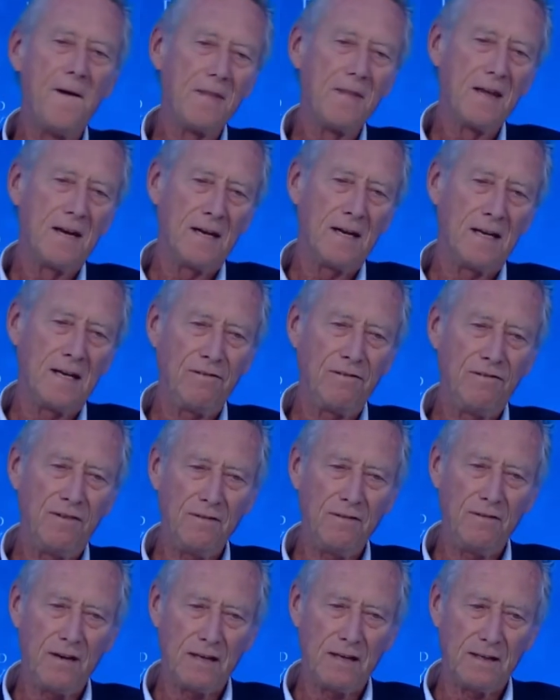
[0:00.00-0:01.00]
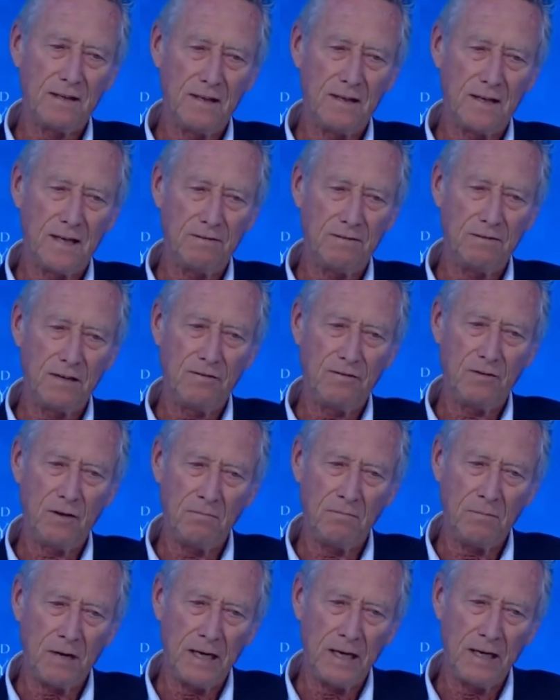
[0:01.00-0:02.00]
And I think that I've given
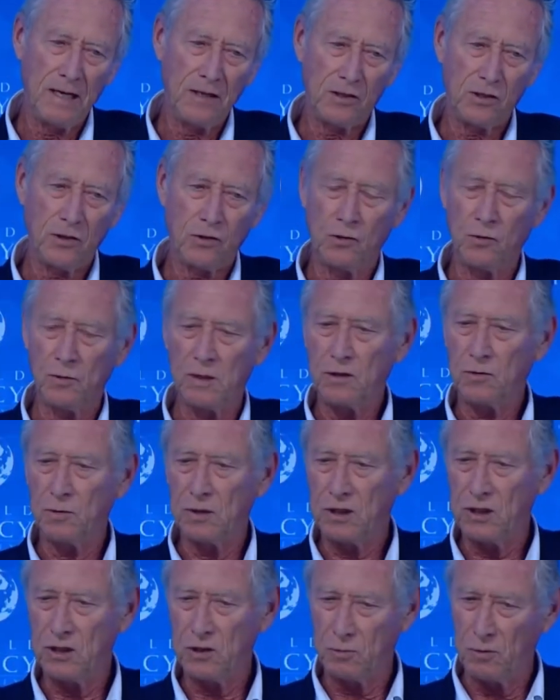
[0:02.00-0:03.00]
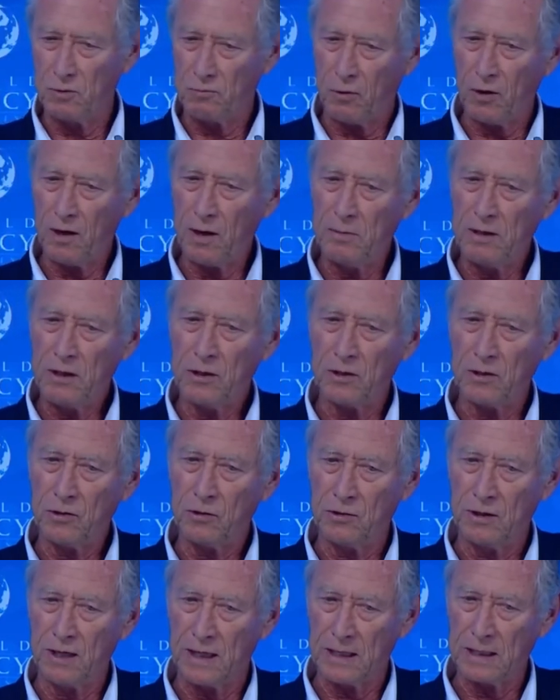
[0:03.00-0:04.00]
my answer to it, which is we're probably going to
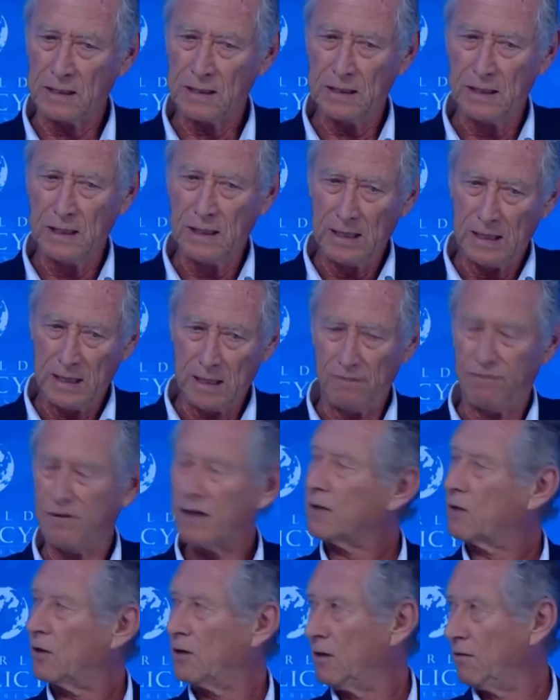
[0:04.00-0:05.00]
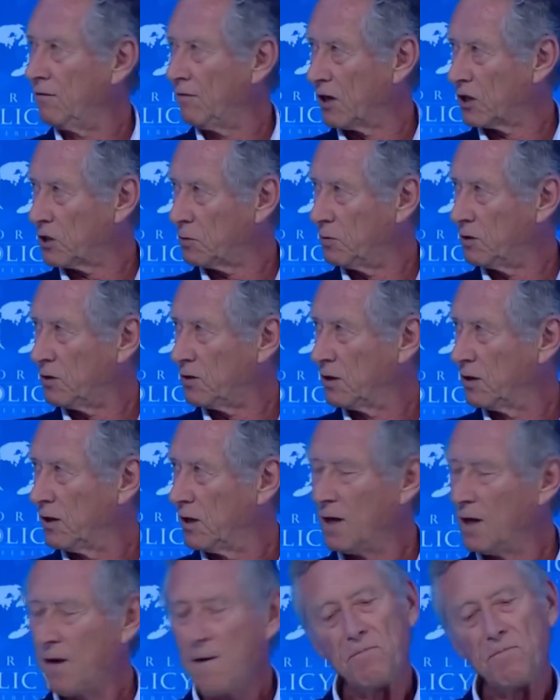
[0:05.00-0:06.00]
get an effect on investment,
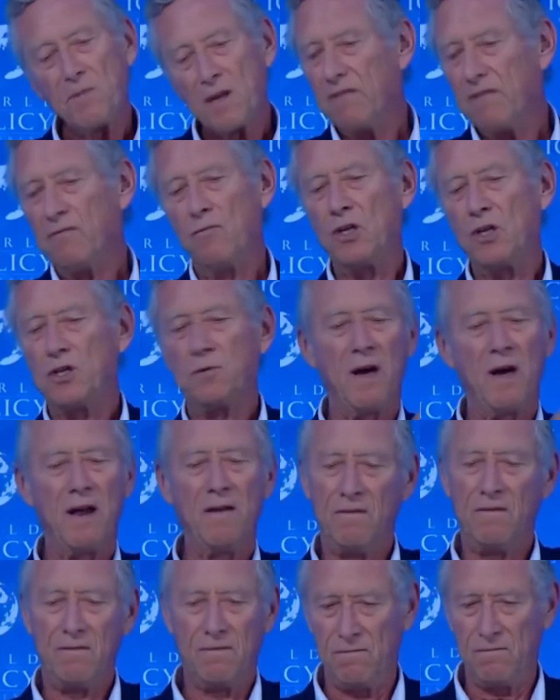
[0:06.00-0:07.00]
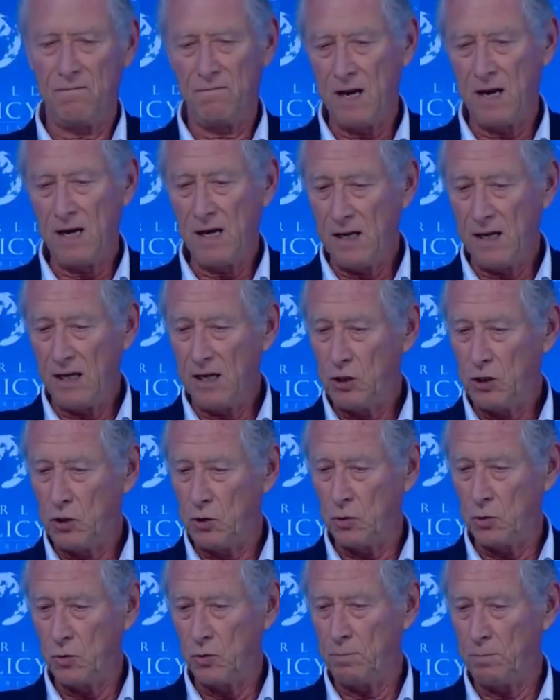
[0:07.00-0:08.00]
which may lead
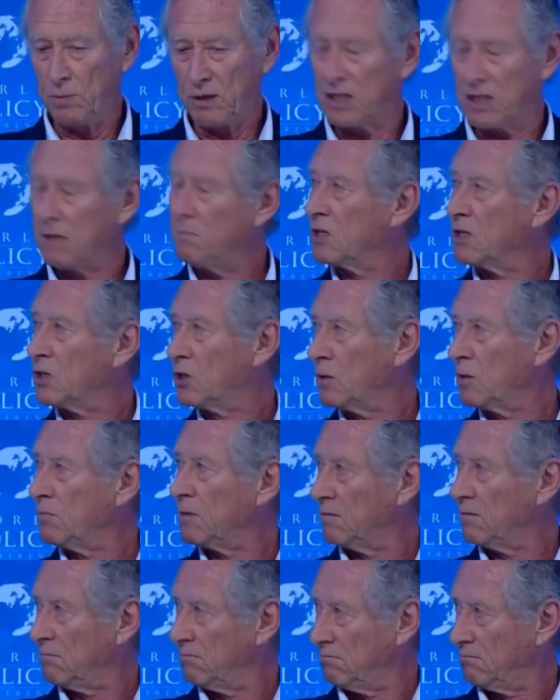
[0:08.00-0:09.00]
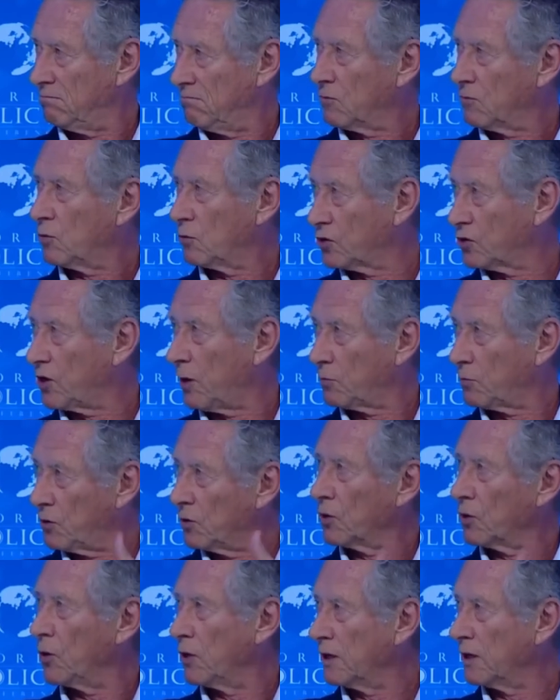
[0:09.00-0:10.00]
to pessimism and
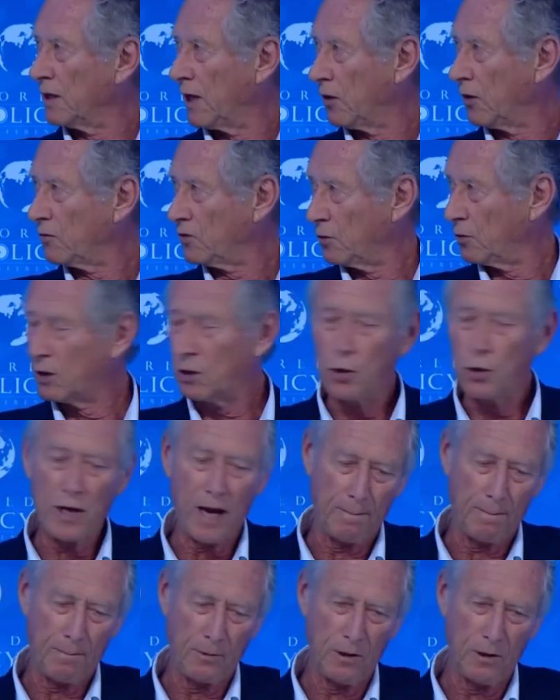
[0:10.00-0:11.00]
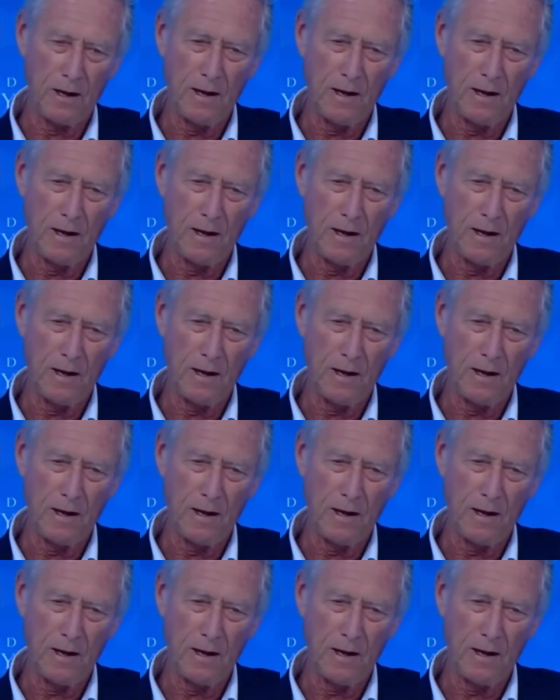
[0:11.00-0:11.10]
consumption going down. So it could happen.